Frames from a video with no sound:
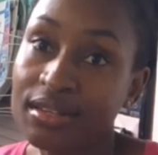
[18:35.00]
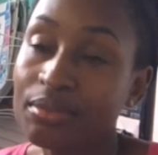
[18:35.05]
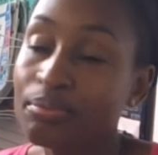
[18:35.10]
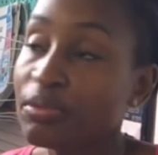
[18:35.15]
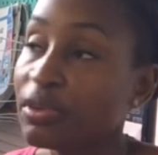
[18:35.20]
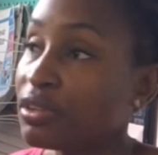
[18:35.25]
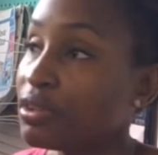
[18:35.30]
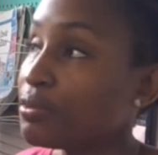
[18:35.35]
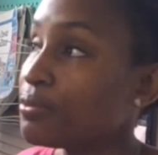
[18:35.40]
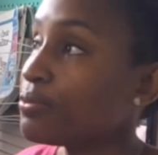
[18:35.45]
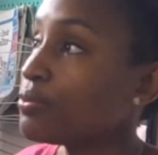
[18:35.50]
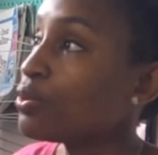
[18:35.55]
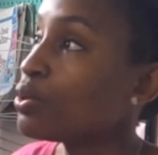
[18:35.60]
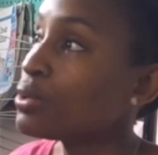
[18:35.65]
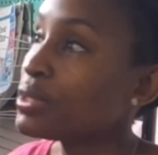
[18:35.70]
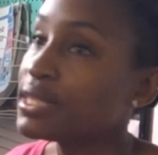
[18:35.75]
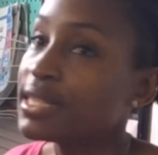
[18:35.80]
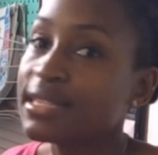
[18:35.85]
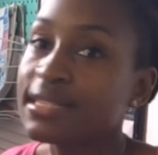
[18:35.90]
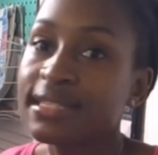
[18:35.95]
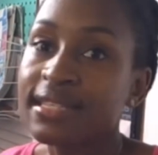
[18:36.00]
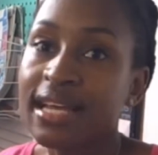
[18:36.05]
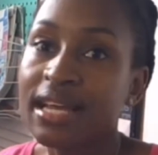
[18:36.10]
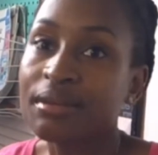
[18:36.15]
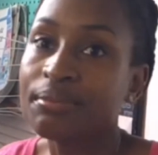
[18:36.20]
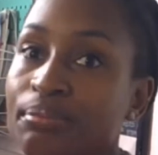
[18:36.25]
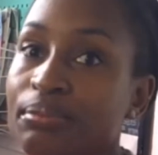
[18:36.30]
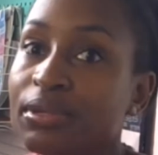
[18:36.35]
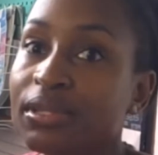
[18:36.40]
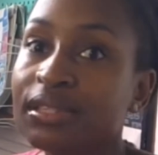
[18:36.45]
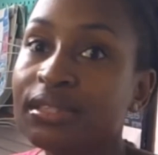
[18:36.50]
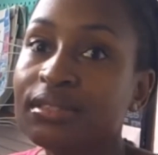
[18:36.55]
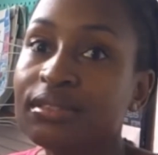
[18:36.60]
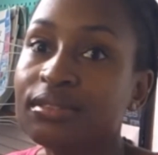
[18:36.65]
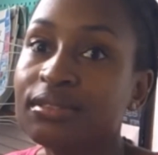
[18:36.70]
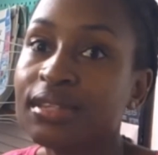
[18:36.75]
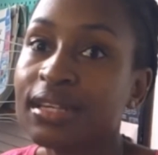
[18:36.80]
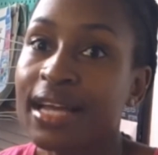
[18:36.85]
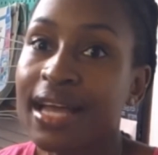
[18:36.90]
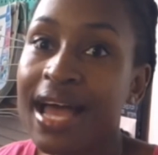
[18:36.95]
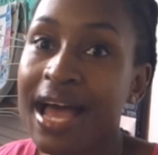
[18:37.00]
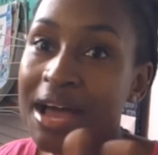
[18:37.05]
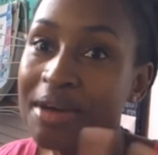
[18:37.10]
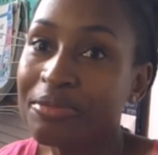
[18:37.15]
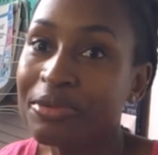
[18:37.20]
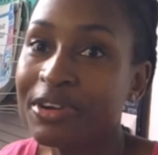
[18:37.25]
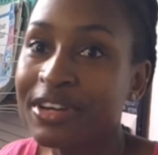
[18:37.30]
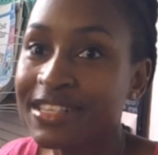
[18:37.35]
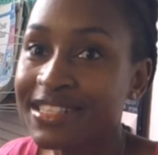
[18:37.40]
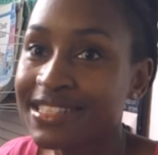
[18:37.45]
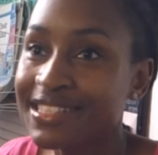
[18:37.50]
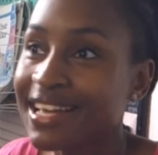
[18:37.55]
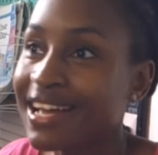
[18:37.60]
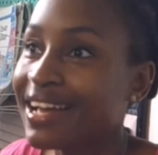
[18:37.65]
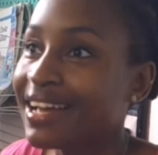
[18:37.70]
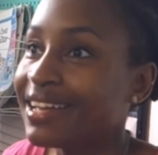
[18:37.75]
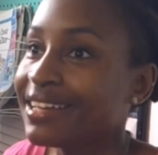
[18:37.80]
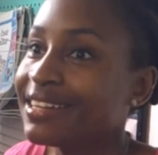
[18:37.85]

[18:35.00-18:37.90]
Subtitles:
put the phones aside, put the camera aside,